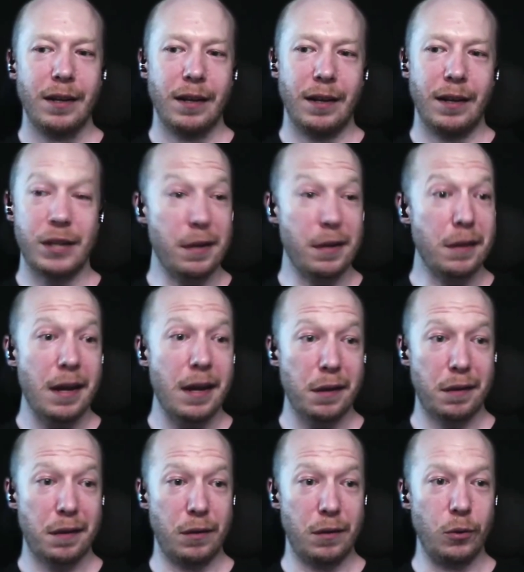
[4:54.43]
just as
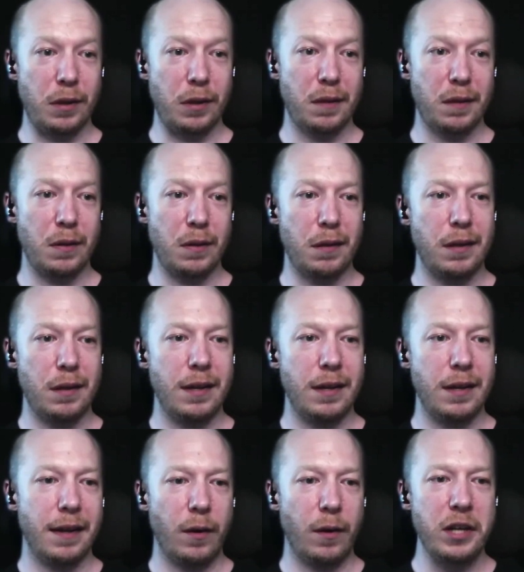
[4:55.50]
test suits to see
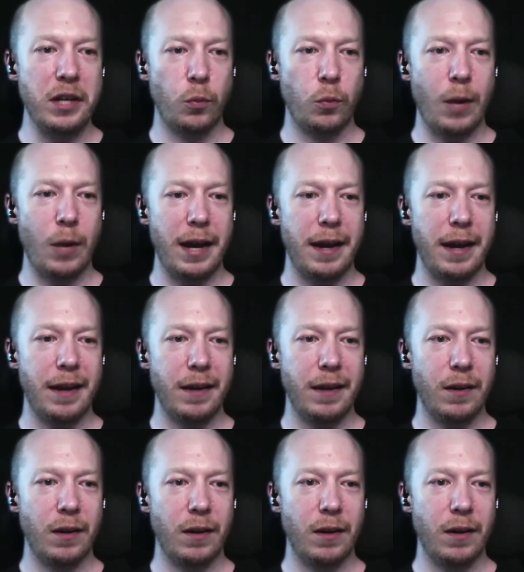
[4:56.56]
which way